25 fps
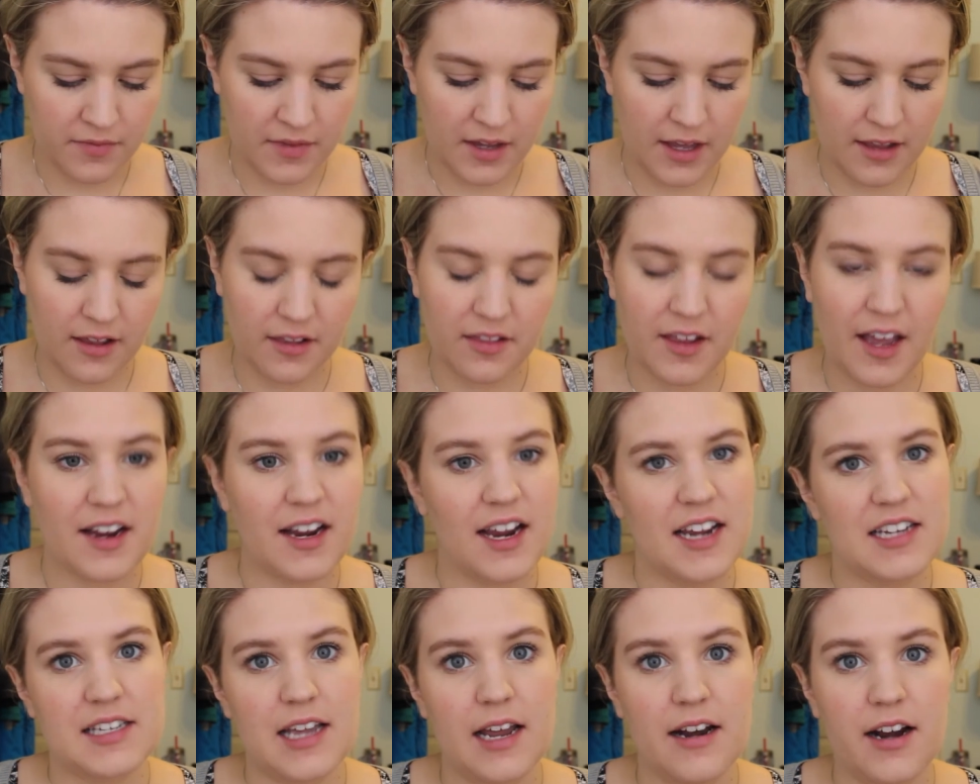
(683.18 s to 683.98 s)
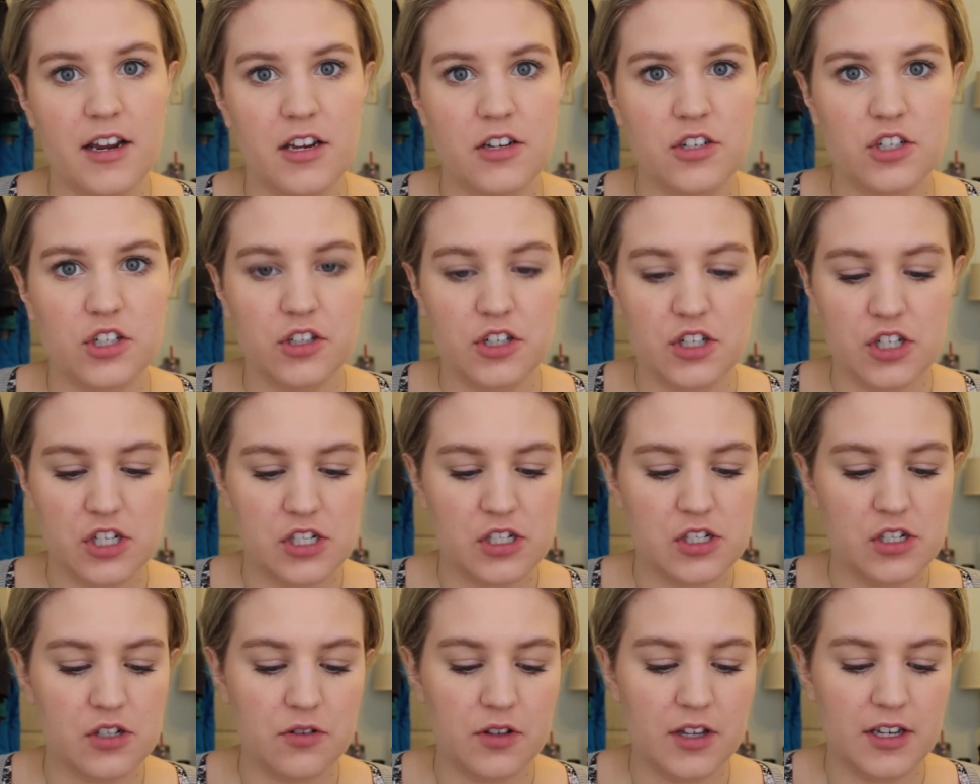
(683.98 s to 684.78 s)
And then like I said, I usually
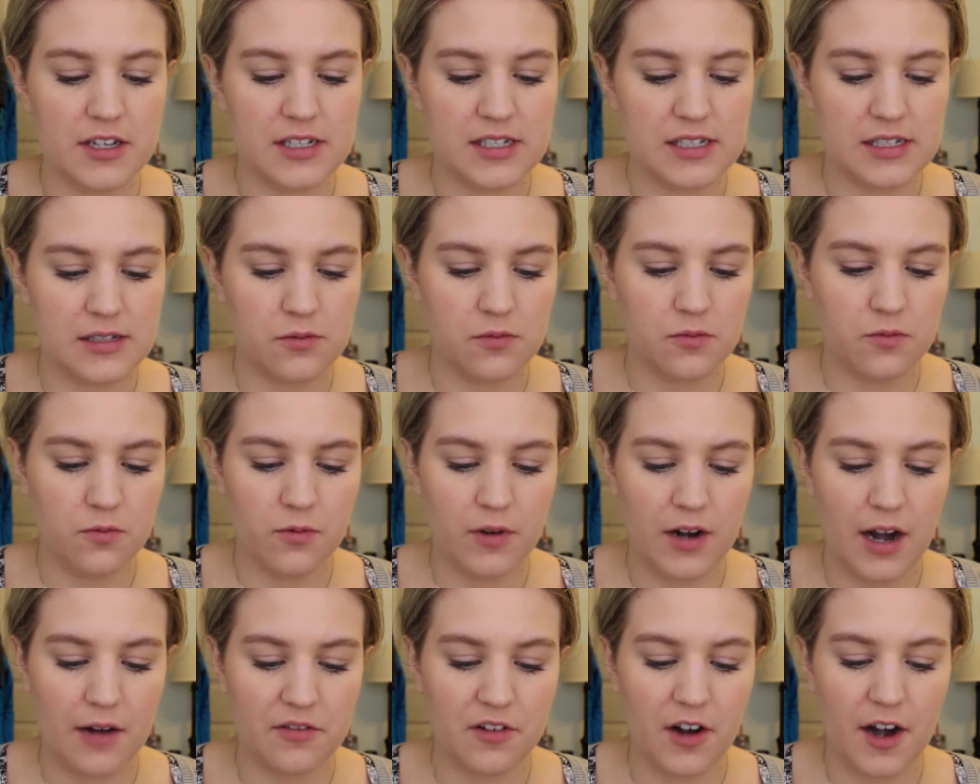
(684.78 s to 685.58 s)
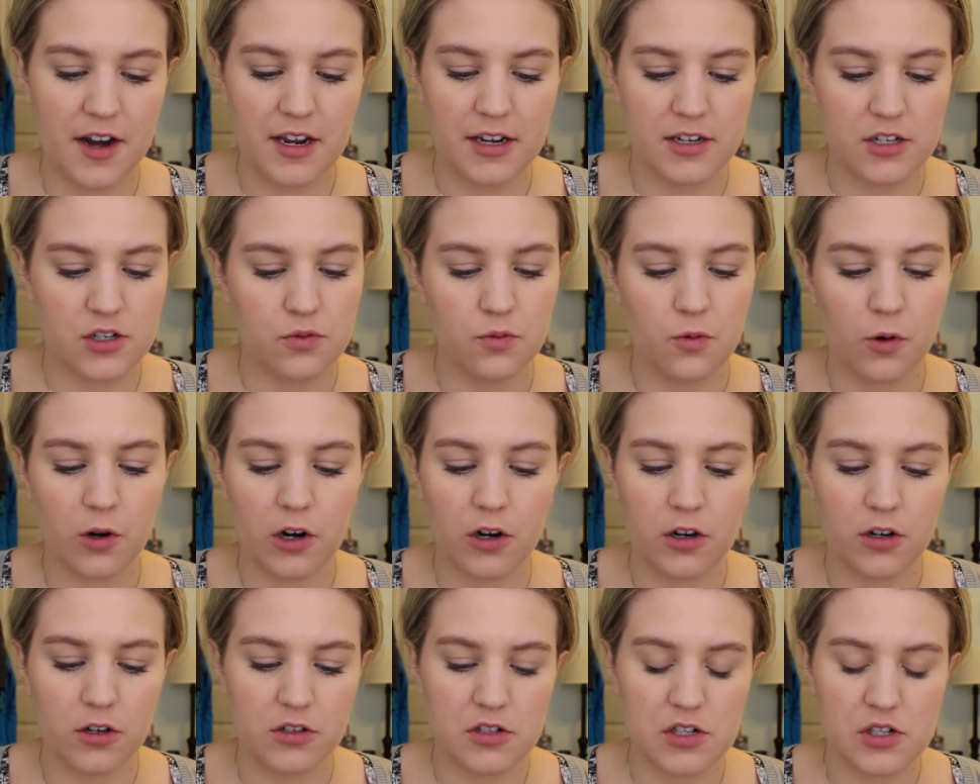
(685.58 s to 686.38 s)
just do this whenever I get to
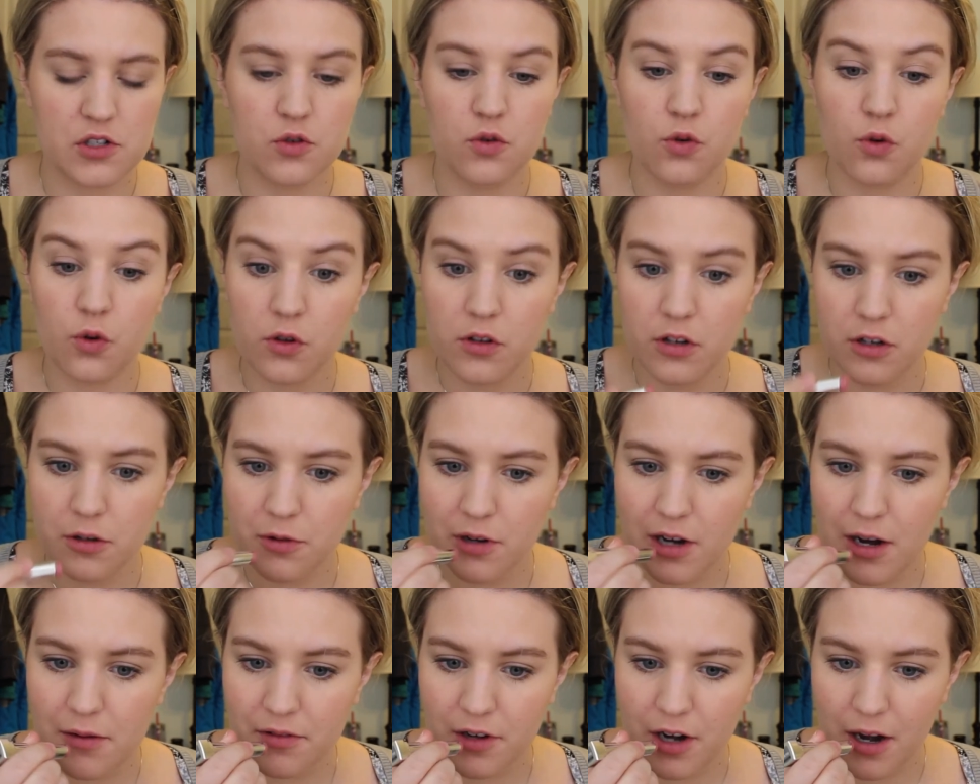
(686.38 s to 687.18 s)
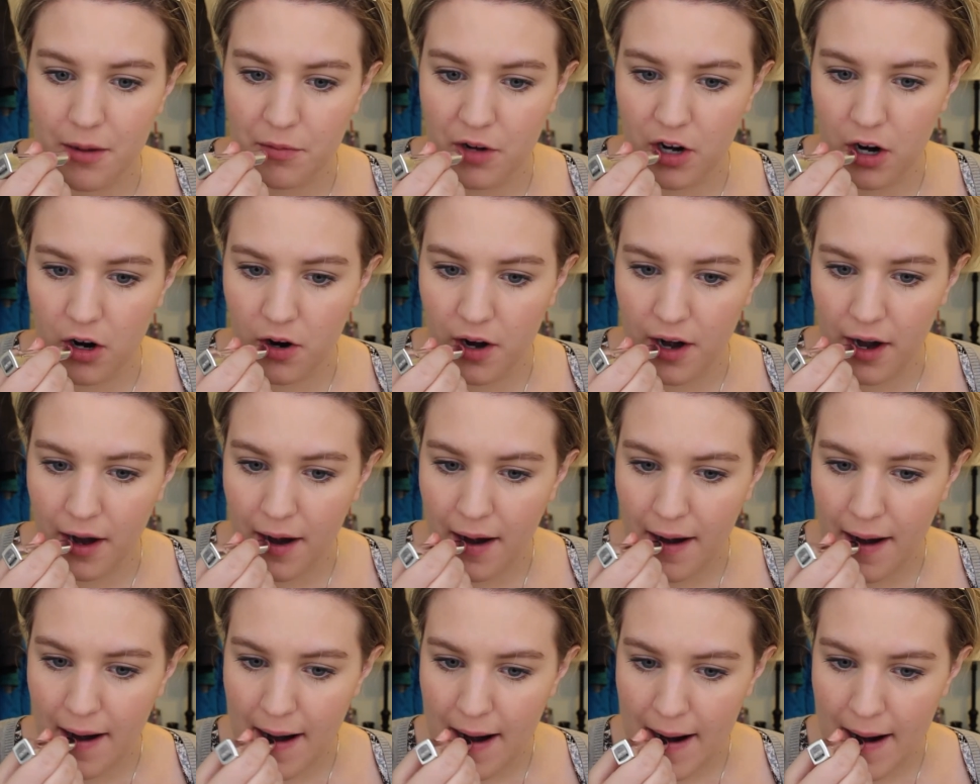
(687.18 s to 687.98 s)
work or school or wherever I'm going.